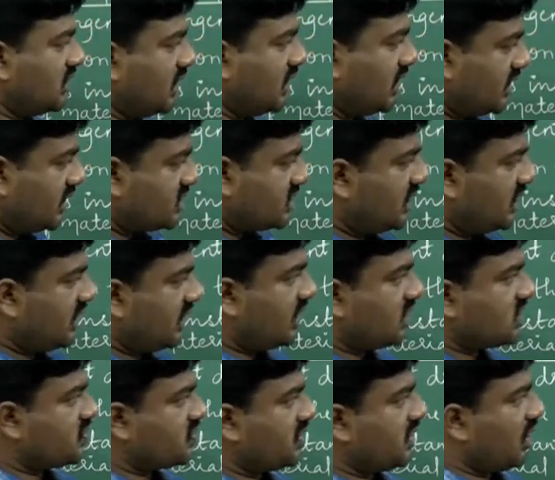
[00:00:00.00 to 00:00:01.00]
the
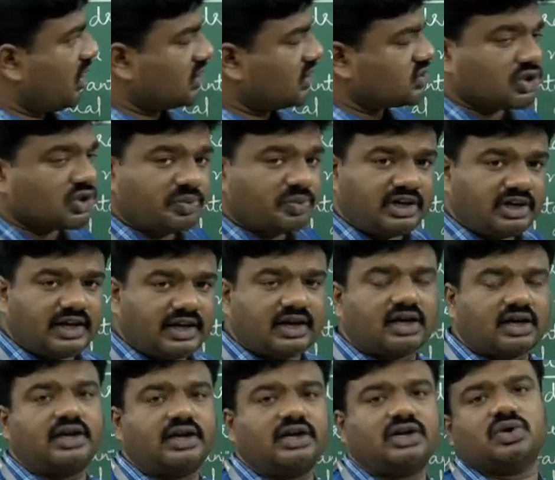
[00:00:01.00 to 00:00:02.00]
resilience will also be
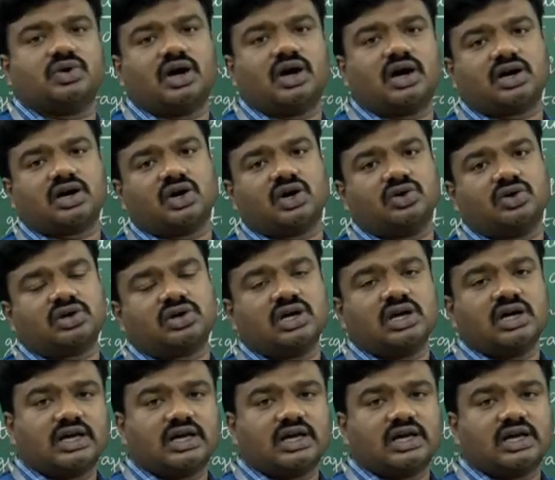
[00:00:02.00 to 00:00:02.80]
taken into account